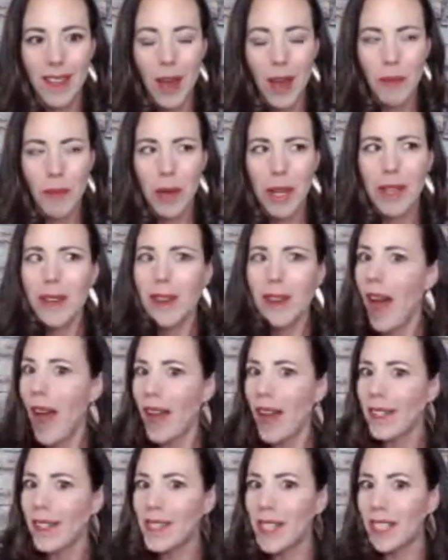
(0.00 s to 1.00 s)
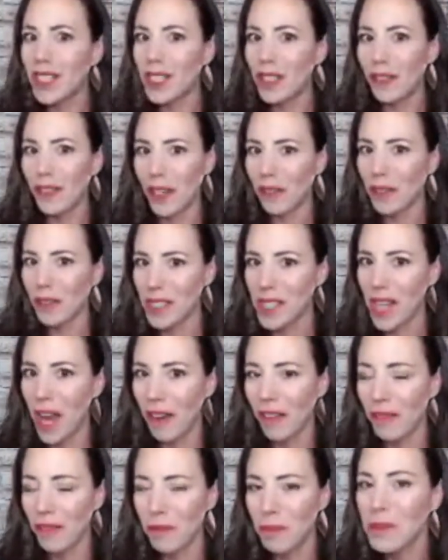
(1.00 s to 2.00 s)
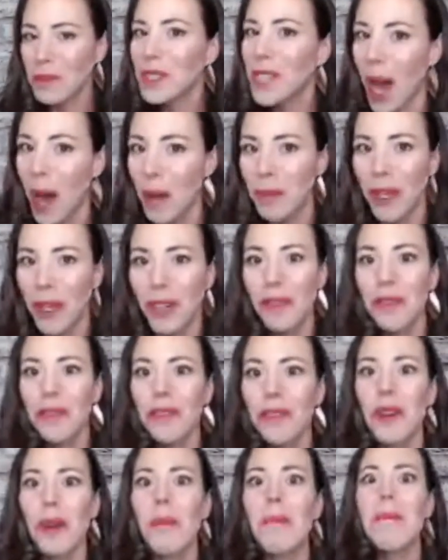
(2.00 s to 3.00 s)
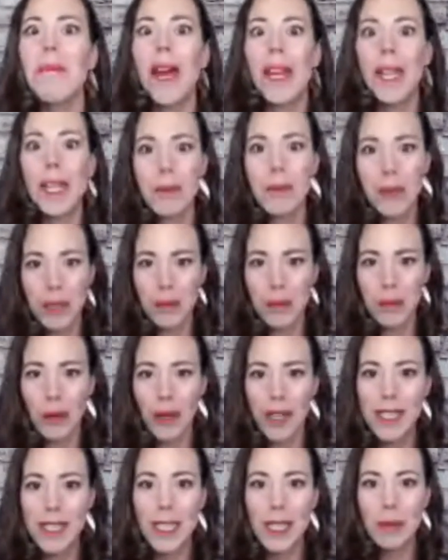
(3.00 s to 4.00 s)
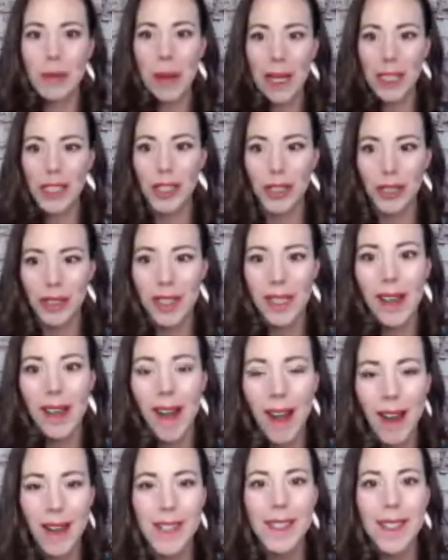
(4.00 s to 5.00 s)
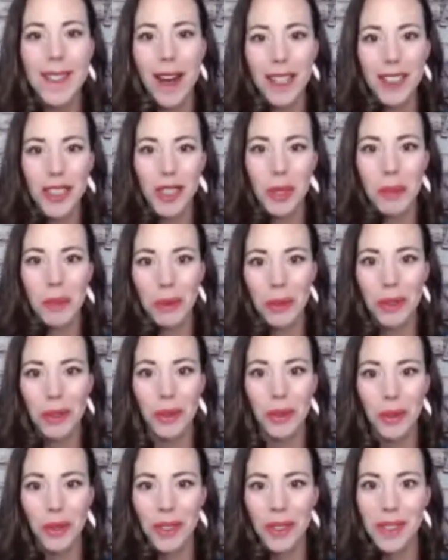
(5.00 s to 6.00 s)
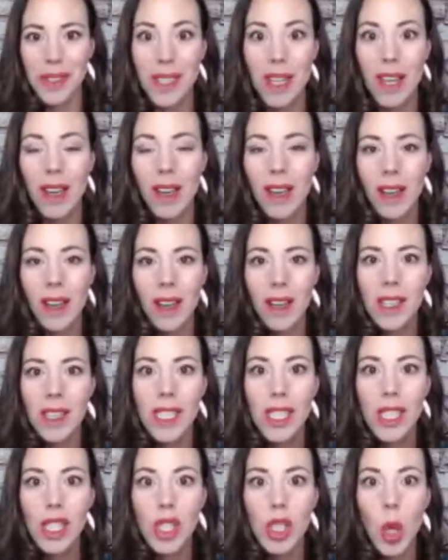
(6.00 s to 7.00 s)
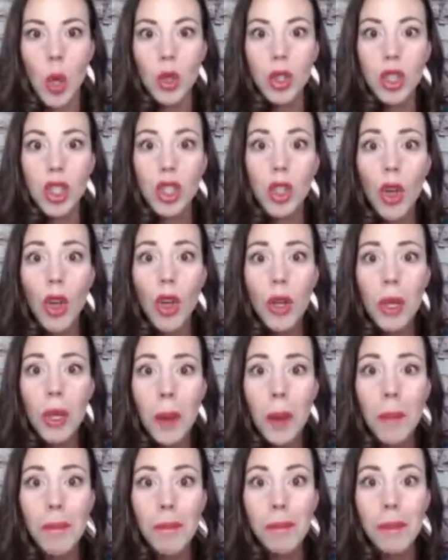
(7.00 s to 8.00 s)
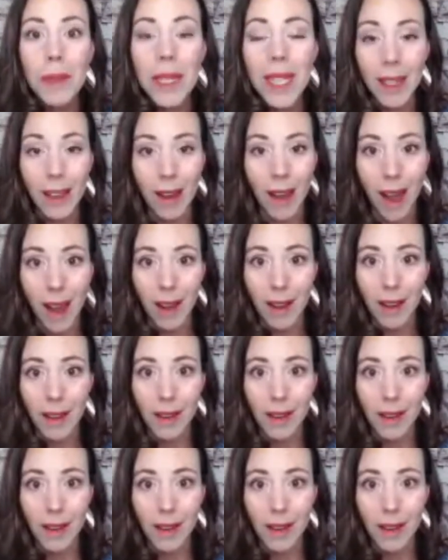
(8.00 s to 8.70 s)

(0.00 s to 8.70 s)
but not such a favorite topic for many people, especially us entrepreneurs, social media,